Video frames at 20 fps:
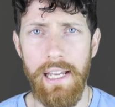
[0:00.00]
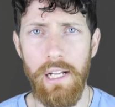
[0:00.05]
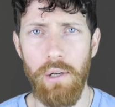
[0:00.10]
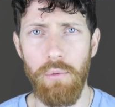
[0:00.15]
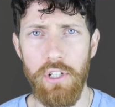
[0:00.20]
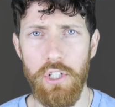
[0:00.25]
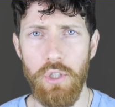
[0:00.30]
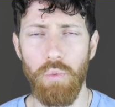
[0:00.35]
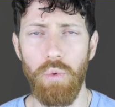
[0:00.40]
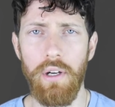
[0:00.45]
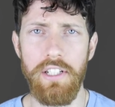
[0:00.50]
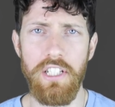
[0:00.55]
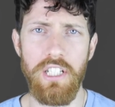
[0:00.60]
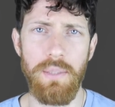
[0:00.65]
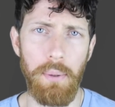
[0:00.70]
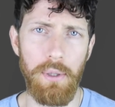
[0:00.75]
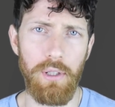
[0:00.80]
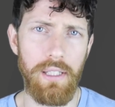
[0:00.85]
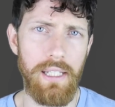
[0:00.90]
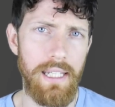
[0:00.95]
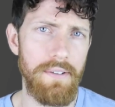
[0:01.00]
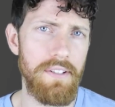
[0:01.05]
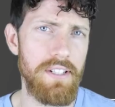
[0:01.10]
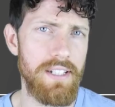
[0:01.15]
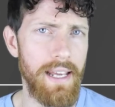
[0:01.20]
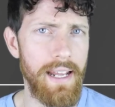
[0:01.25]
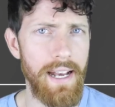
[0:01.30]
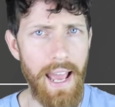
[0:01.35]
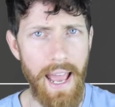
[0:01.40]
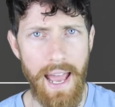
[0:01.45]
in which one's beliefs
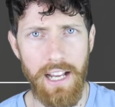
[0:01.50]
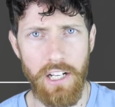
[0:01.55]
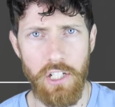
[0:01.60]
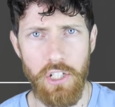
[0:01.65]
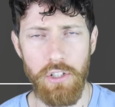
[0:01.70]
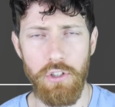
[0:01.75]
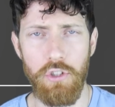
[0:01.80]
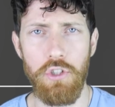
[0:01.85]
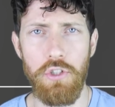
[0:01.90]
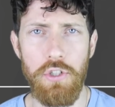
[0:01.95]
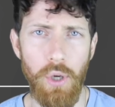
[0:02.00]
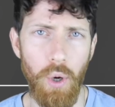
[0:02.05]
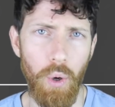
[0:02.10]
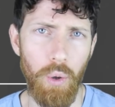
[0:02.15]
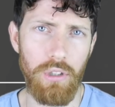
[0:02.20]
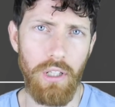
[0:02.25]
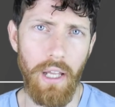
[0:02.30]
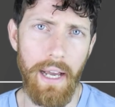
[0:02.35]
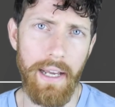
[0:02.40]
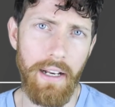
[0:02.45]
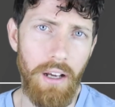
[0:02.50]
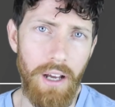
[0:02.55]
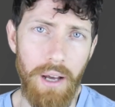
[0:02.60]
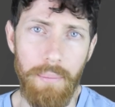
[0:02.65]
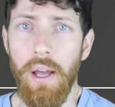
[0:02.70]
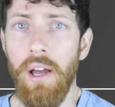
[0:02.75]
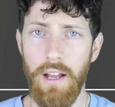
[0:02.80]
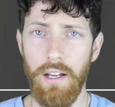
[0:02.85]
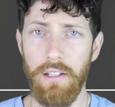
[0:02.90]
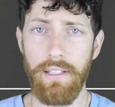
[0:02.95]
and actions don't line
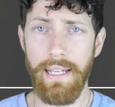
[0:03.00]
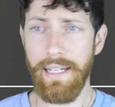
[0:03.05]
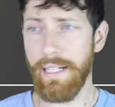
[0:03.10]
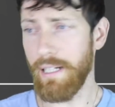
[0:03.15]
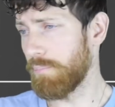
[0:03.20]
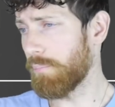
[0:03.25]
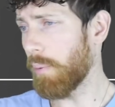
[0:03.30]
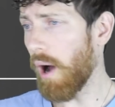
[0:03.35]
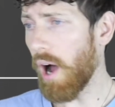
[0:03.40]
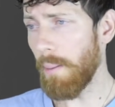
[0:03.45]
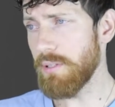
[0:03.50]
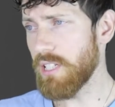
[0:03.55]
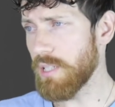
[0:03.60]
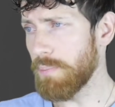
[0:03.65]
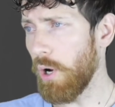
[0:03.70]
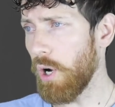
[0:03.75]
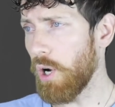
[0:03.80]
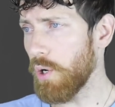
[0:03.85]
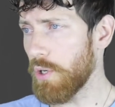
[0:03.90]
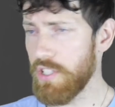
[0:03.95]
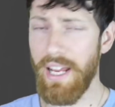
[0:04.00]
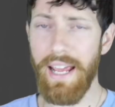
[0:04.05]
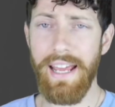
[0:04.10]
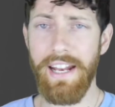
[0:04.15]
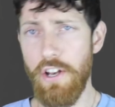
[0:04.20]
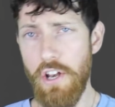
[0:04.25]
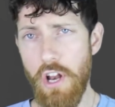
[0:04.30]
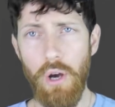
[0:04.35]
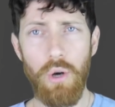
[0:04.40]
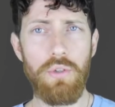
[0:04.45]
up. Like Bob smokes
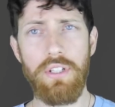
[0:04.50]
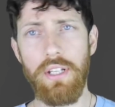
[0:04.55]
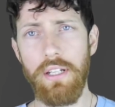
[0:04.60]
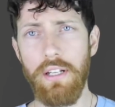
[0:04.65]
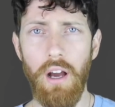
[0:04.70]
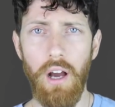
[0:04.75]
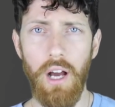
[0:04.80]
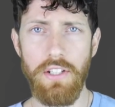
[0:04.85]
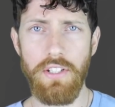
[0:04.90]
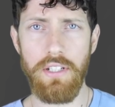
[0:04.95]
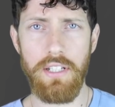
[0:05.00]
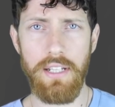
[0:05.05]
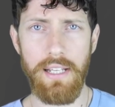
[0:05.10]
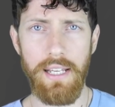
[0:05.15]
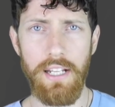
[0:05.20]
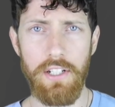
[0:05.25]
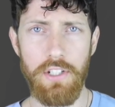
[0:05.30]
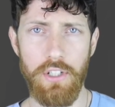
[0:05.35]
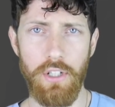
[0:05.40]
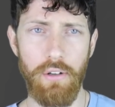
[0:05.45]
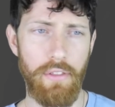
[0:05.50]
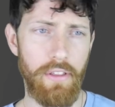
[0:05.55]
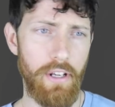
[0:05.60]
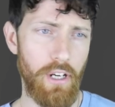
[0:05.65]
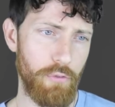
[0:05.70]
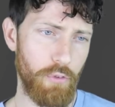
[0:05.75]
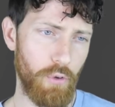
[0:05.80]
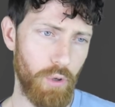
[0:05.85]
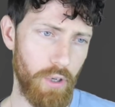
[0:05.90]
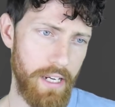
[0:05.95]
and knows it causes cancer,
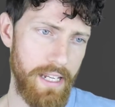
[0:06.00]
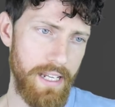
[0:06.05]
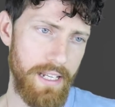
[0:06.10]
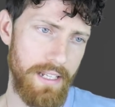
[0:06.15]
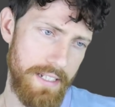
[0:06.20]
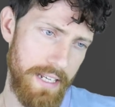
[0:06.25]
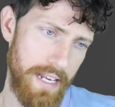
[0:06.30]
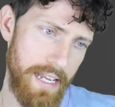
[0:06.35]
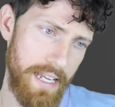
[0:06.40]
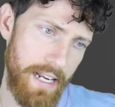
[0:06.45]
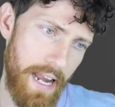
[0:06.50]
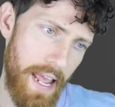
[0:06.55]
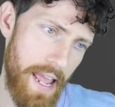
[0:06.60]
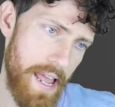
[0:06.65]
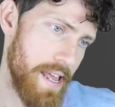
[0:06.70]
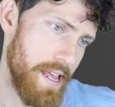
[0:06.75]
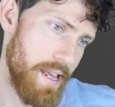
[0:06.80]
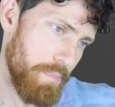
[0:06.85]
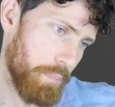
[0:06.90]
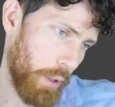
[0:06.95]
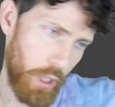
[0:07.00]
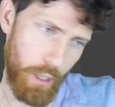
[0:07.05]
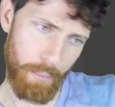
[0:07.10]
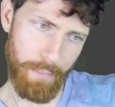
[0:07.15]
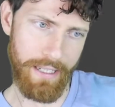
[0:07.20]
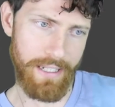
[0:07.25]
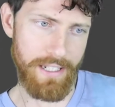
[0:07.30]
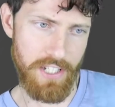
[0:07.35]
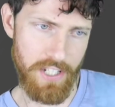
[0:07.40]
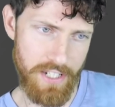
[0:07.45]
therefore he is in a
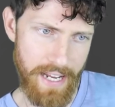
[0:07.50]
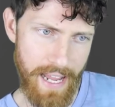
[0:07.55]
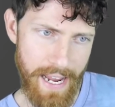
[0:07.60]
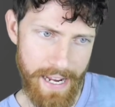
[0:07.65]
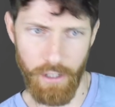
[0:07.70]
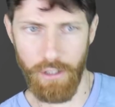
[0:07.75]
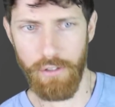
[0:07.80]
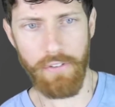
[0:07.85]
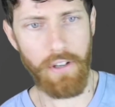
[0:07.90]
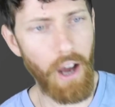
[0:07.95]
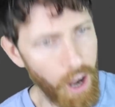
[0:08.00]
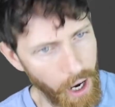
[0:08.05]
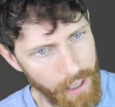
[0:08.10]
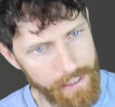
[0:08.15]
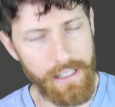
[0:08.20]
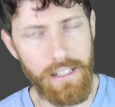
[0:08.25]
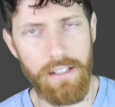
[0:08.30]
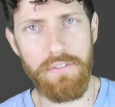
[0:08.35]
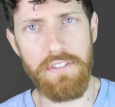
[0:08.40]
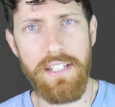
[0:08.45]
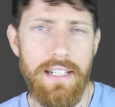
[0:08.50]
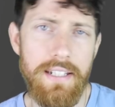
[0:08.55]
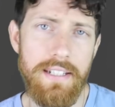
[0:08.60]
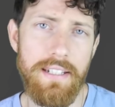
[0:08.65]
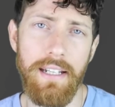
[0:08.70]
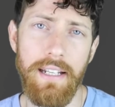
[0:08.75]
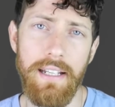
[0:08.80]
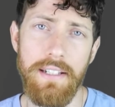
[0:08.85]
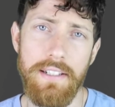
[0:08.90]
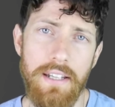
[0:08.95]
permanent state of cognitive
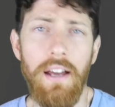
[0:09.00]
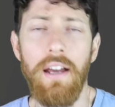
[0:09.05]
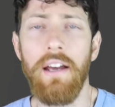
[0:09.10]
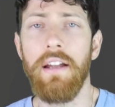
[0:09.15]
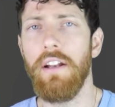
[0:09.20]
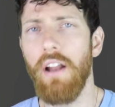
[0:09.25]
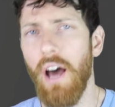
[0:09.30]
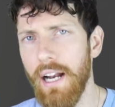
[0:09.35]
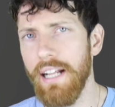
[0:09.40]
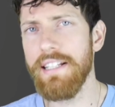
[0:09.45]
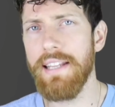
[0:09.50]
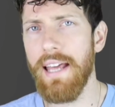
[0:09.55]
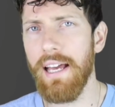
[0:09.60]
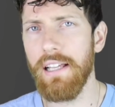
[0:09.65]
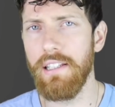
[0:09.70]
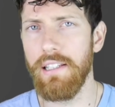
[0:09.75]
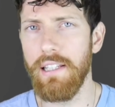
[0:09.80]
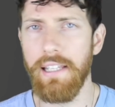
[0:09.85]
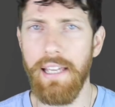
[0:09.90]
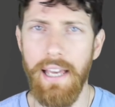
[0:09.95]
dissonance. Not exactly the